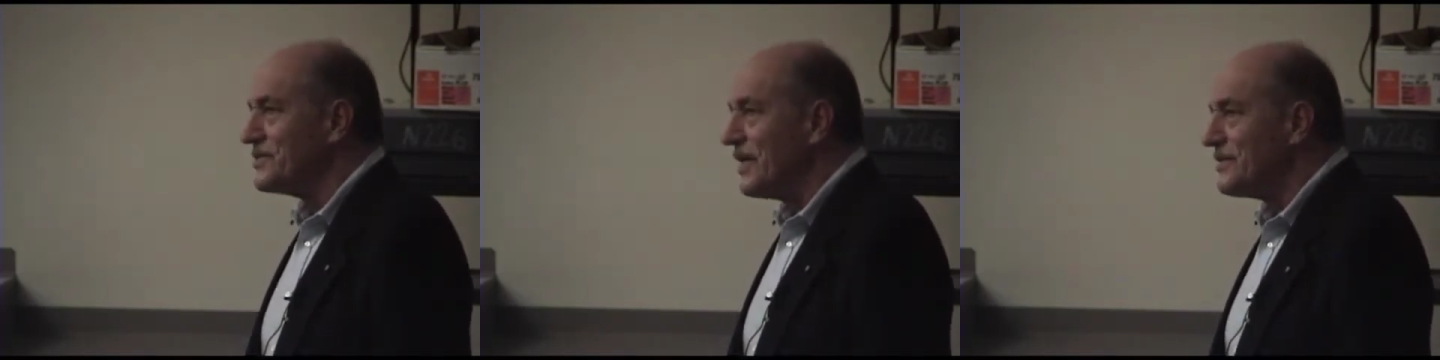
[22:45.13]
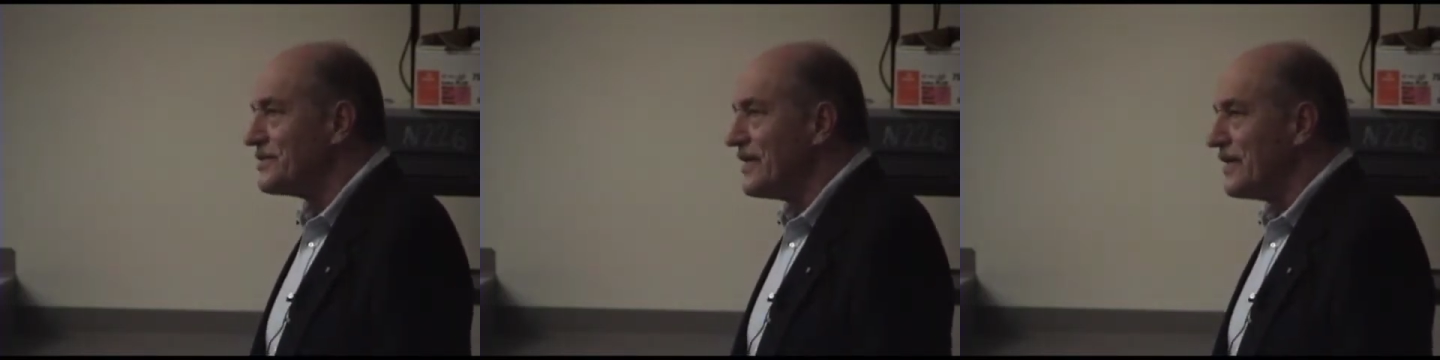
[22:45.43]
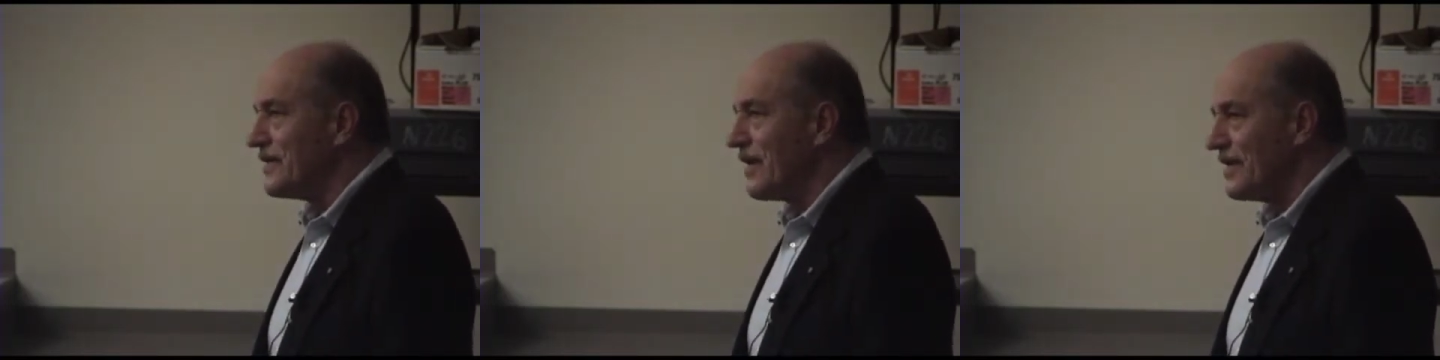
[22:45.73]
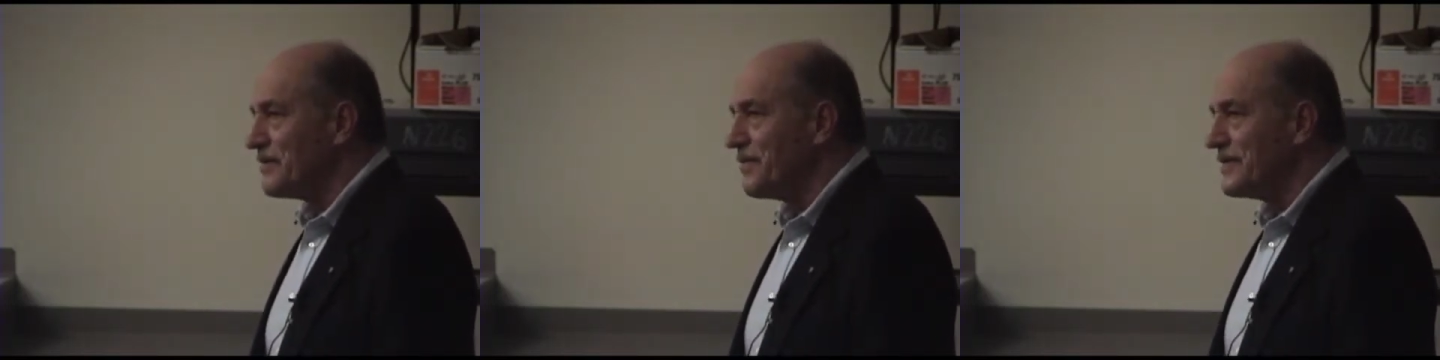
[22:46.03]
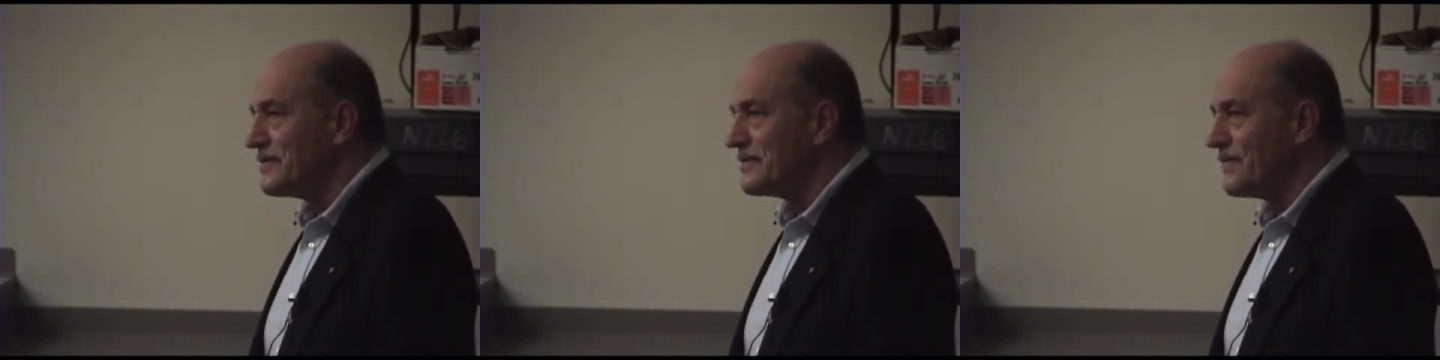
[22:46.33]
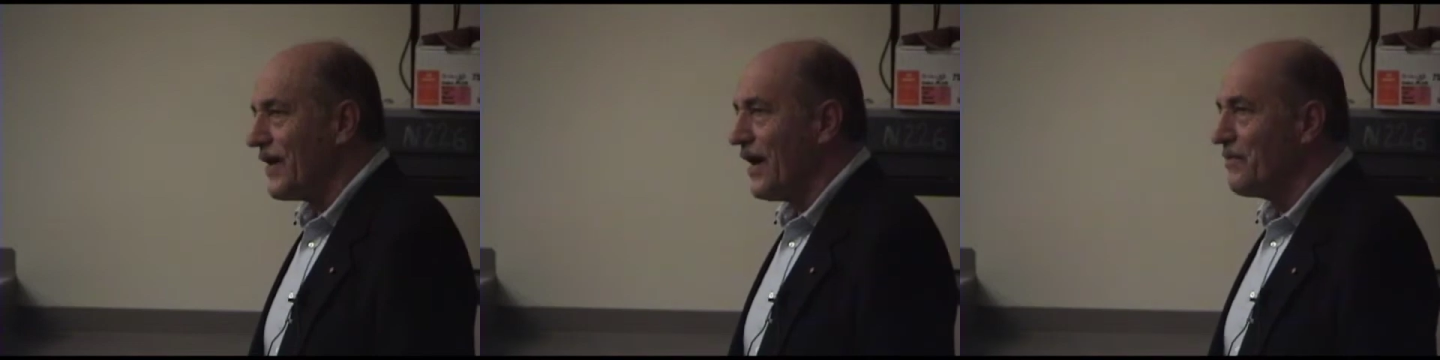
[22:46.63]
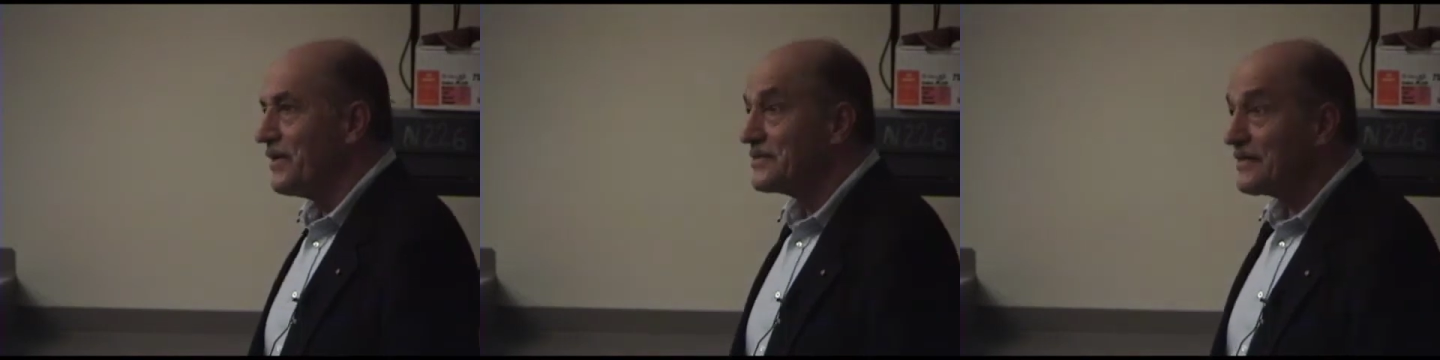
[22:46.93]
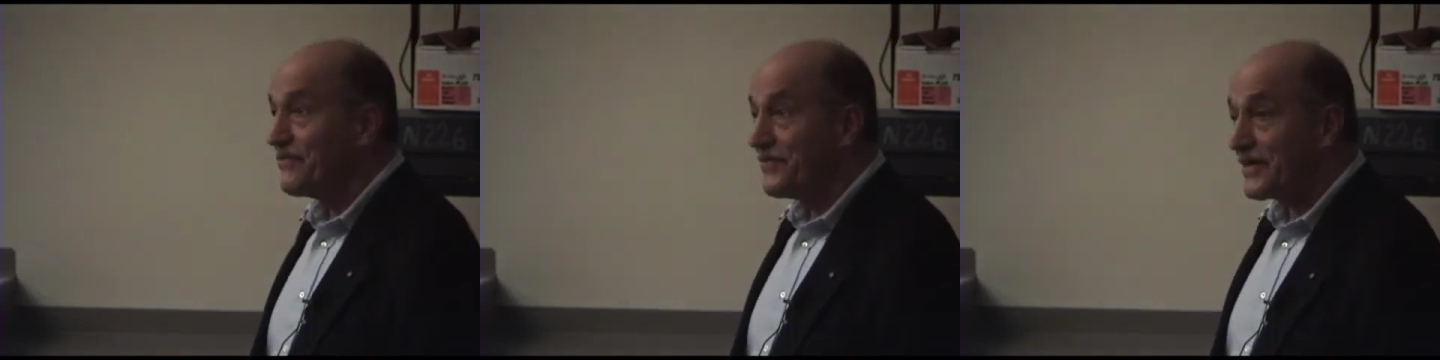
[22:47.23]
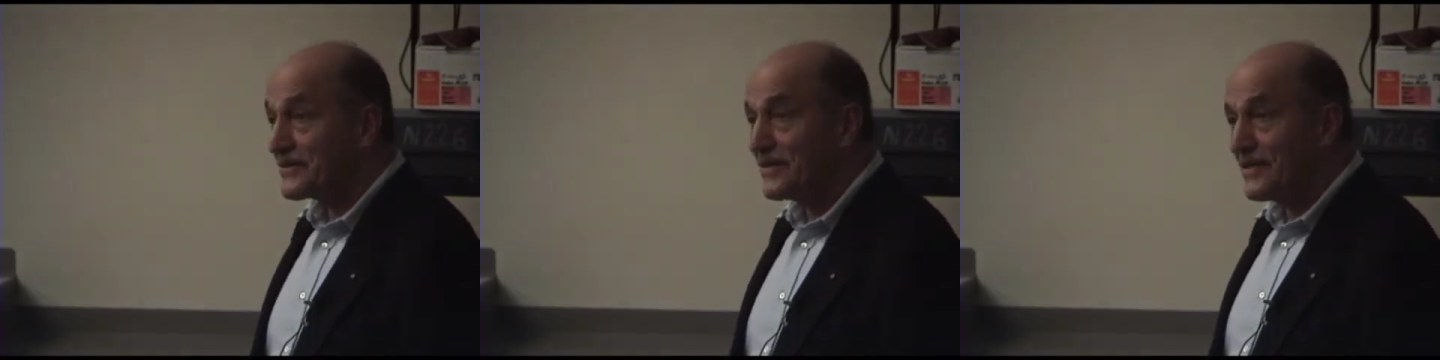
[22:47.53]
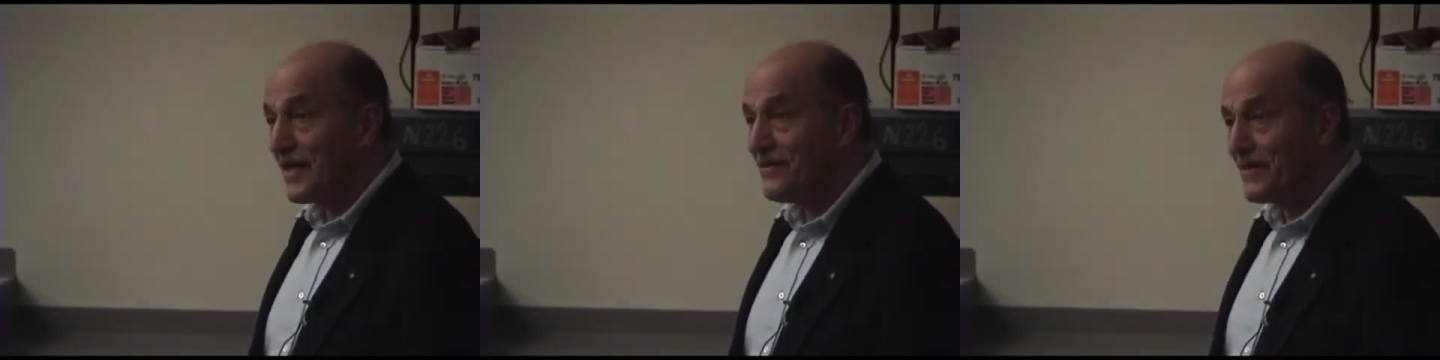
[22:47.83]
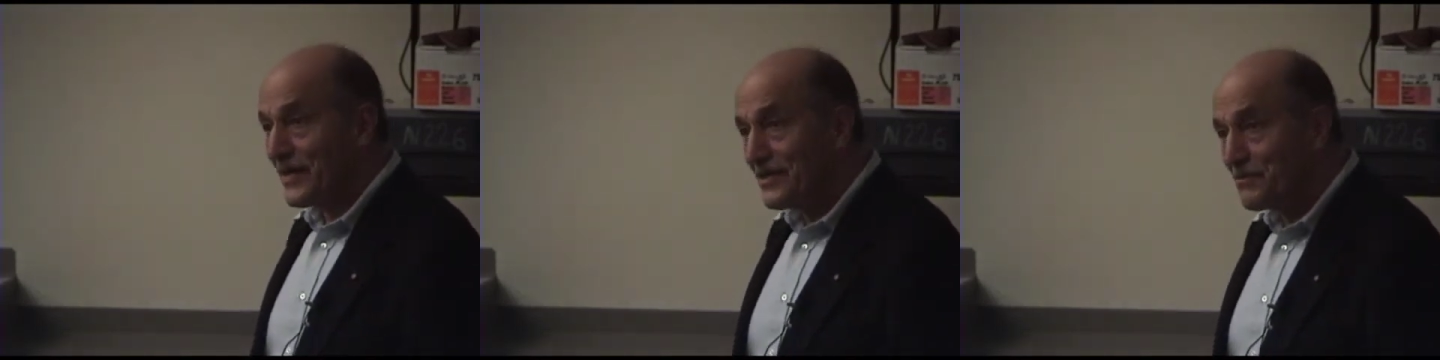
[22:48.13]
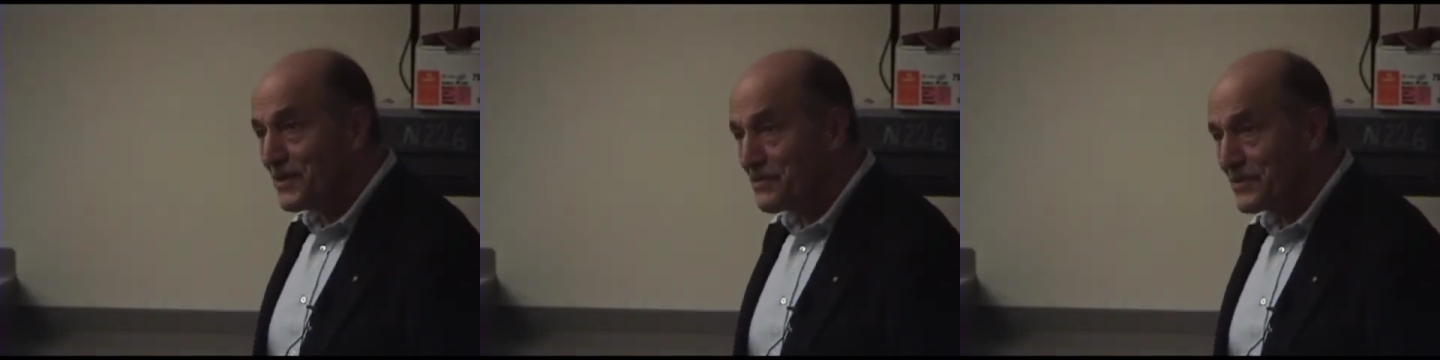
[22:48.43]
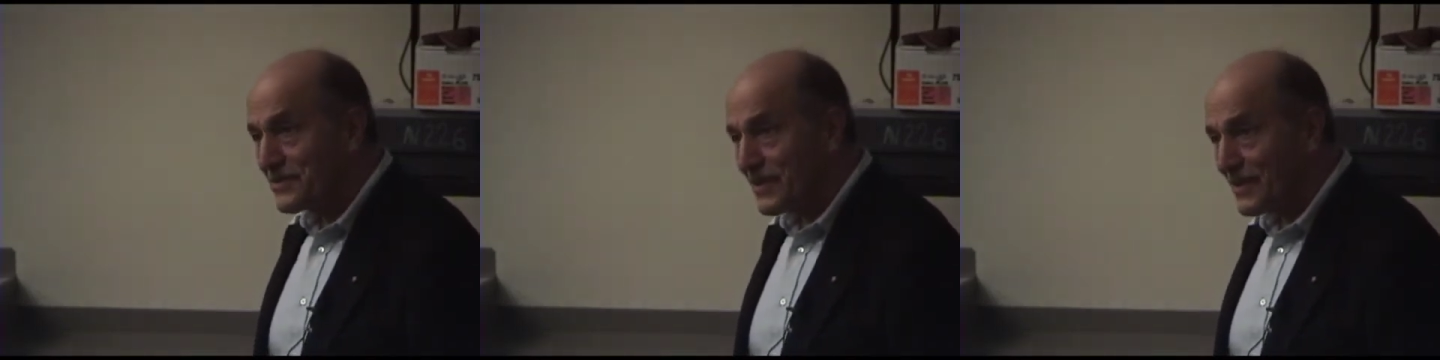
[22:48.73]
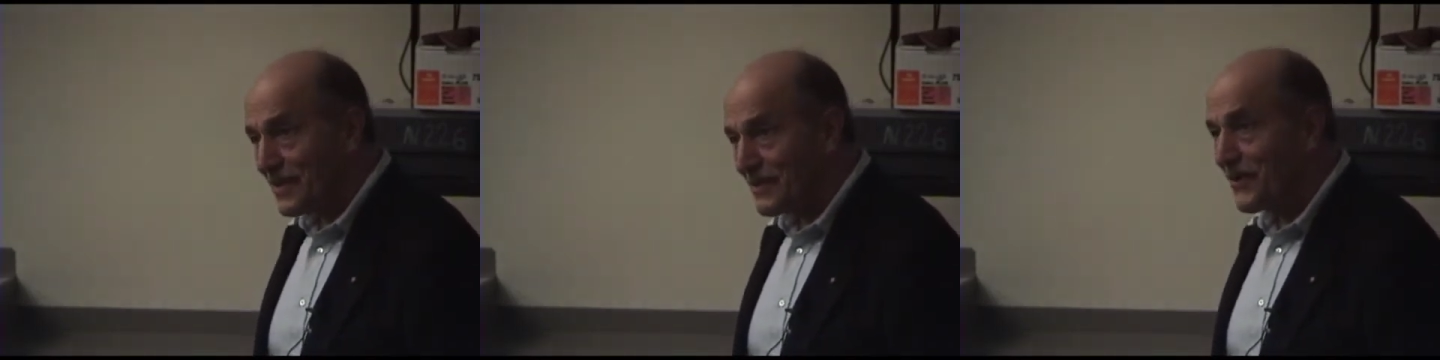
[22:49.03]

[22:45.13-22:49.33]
judged then on the basis of how much effect did it have on other people's thinking.